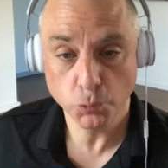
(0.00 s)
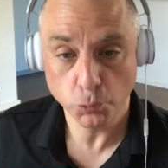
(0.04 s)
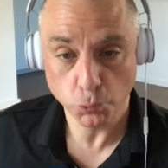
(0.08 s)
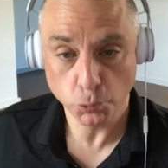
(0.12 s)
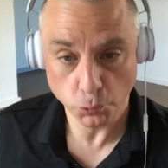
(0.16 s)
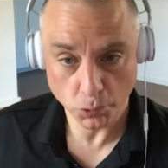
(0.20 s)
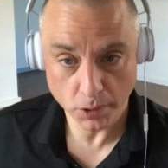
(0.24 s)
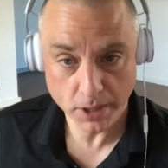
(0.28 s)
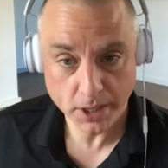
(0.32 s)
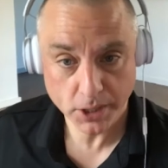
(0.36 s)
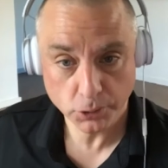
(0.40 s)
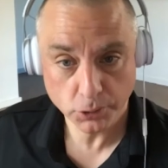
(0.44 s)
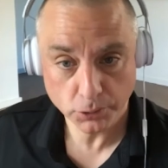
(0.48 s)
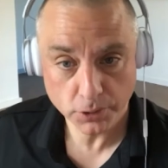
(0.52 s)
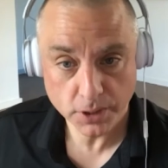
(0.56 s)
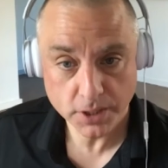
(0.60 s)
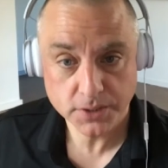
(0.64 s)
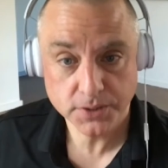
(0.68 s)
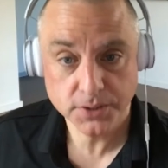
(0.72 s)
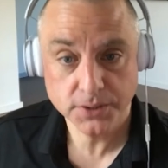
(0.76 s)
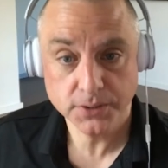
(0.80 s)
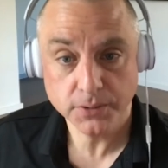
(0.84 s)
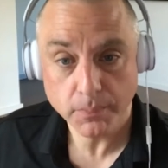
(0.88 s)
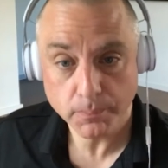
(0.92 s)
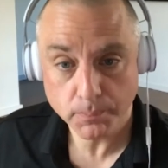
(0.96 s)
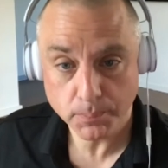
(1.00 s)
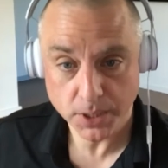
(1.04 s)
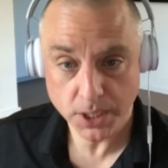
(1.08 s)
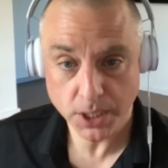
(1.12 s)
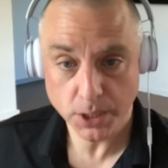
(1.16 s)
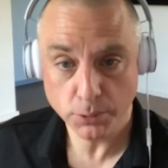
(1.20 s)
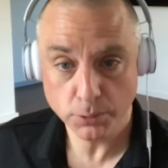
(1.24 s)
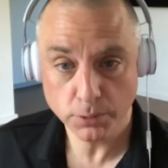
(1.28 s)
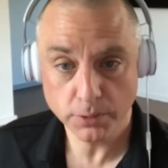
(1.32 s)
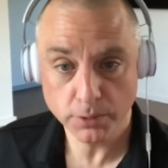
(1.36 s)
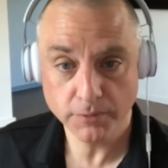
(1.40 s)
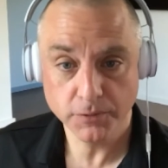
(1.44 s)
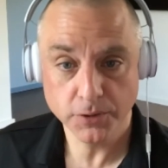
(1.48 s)
rigorous
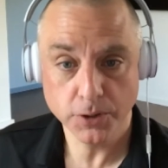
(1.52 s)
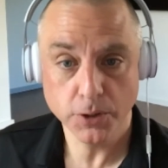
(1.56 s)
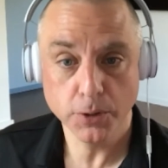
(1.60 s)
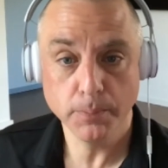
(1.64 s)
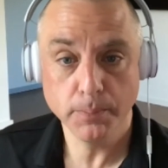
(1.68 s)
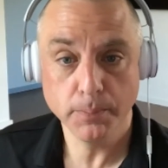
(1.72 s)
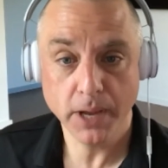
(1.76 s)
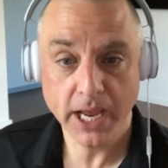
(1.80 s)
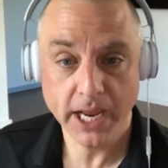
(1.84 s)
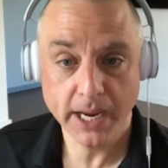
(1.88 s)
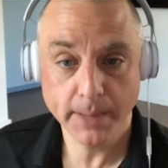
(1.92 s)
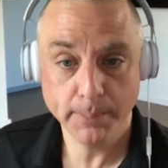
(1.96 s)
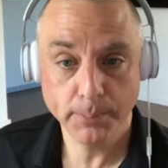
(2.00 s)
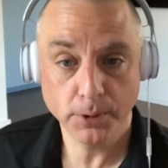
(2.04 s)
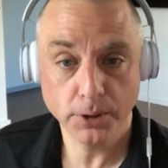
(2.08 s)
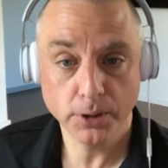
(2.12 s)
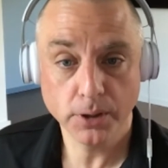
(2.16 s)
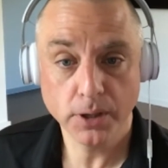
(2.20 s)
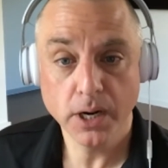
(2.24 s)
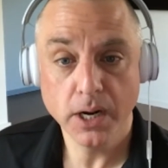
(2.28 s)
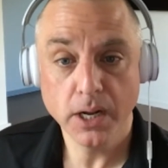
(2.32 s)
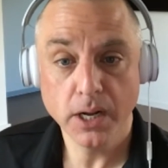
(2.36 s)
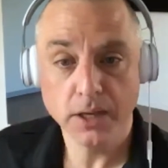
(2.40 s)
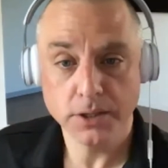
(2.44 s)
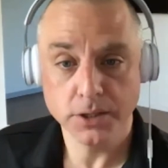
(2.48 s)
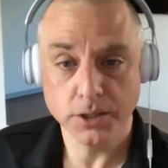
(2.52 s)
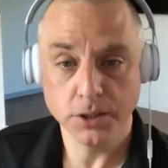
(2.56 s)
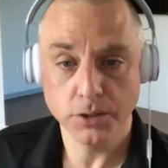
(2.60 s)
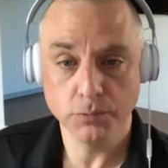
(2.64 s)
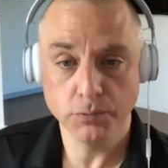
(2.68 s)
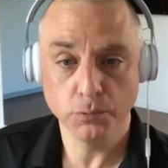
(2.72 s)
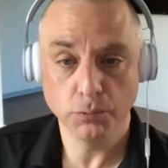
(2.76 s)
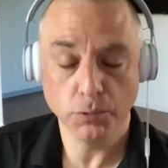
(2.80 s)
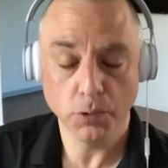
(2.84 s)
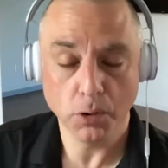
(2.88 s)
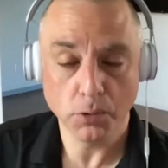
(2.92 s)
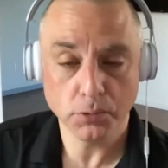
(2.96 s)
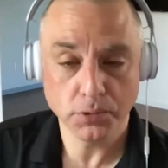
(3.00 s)
peer-reviewed paper. You
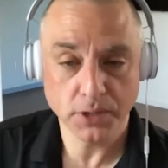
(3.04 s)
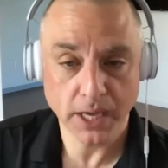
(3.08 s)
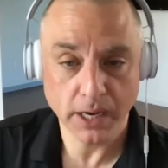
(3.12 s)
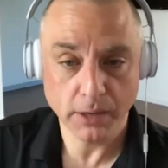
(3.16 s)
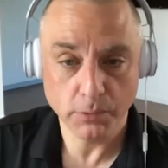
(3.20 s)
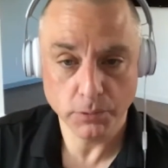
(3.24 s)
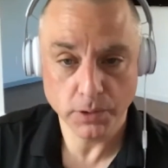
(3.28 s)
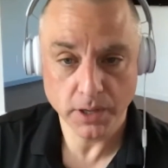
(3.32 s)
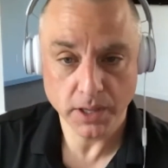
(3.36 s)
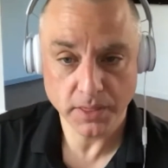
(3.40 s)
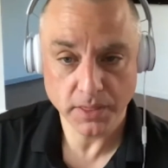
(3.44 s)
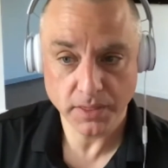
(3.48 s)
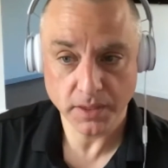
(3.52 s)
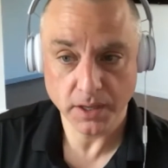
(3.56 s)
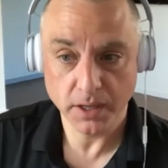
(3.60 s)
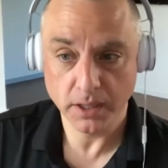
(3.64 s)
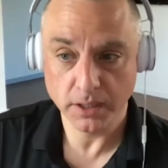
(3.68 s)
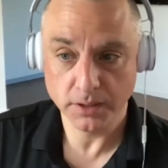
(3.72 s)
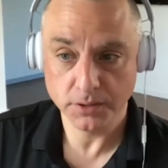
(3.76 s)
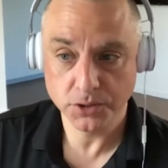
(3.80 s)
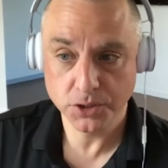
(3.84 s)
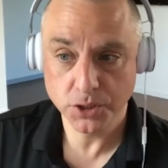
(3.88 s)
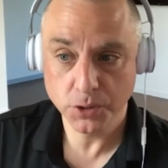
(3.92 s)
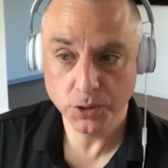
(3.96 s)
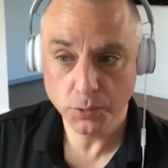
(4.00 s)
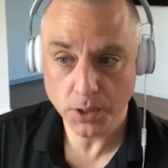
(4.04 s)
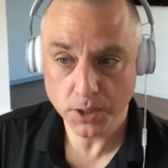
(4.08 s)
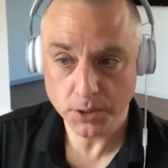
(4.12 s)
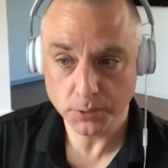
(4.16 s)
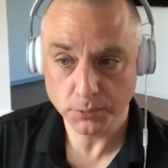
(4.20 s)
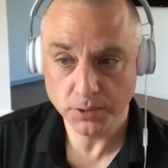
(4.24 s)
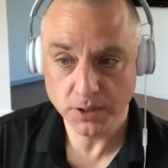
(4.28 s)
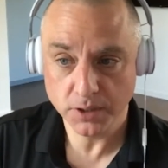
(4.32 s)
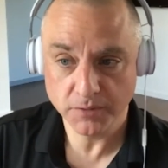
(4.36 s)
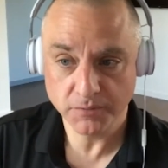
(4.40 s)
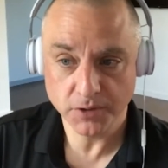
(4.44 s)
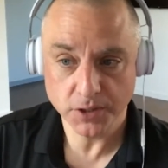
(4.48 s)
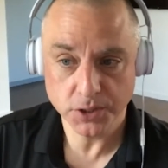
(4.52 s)
wrote that with 2 other
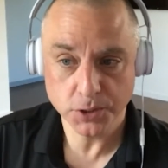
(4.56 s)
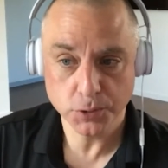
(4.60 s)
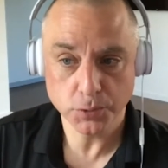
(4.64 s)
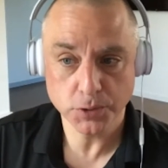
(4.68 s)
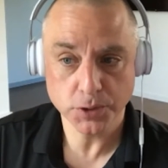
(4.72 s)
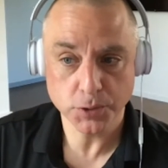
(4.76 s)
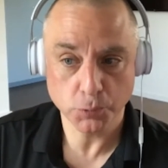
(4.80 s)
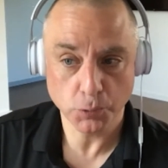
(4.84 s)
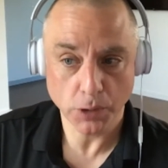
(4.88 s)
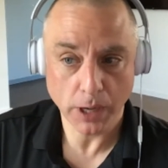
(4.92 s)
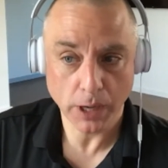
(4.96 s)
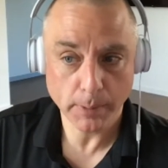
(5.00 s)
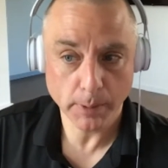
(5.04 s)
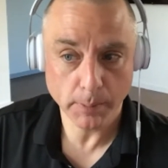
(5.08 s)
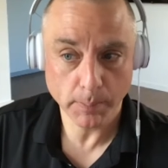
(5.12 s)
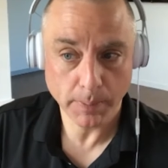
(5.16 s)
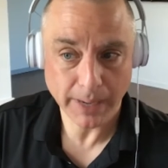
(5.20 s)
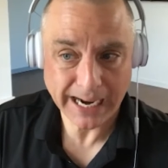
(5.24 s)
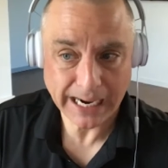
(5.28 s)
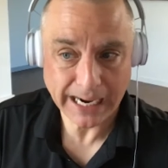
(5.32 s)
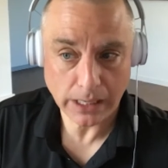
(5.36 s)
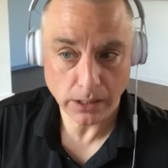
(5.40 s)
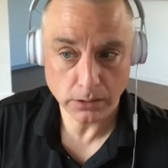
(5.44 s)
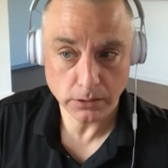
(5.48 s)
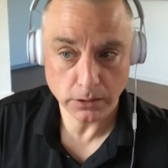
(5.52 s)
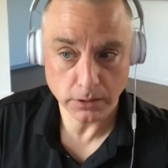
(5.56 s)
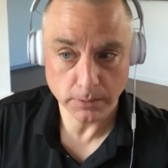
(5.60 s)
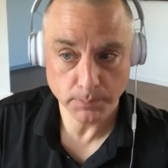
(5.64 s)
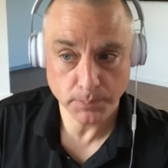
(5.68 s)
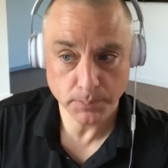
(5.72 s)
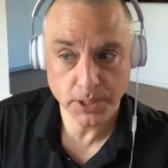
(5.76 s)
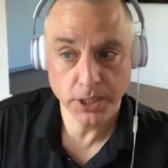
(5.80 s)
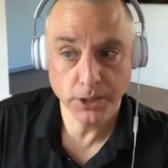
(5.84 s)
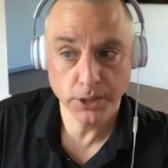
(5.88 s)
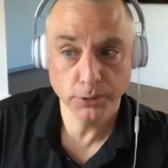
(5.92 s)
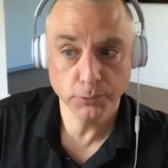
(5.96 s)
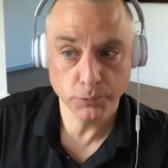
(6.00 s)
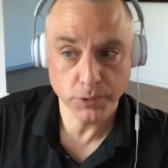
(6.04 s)
individuals, Robert Powell and
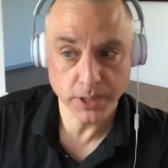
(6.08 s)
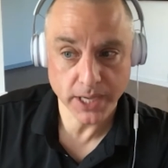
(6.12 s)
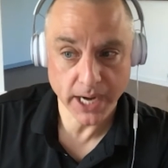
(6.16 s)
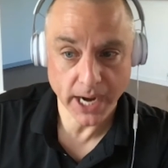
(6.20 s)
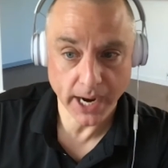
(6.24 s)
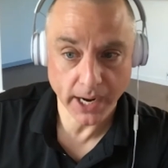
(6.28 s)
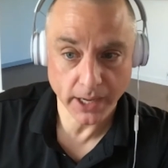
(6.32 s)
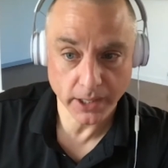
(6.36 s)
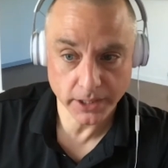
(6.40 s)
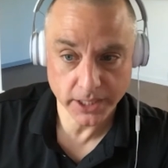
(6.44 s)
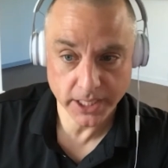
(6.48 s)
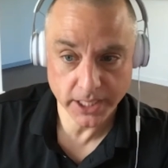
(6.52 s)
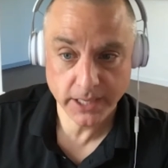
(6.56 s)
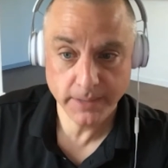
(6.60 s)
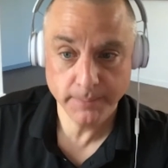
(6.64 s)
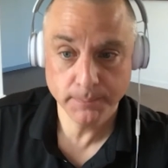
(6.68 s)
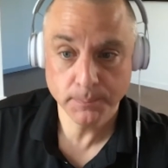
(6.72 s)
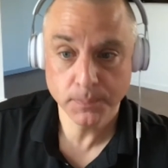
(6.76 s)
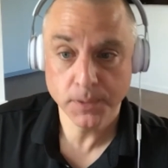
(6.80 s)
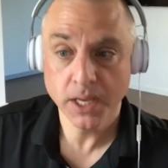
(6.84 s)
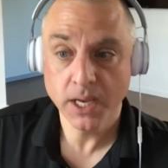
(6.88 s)
Peter Reali.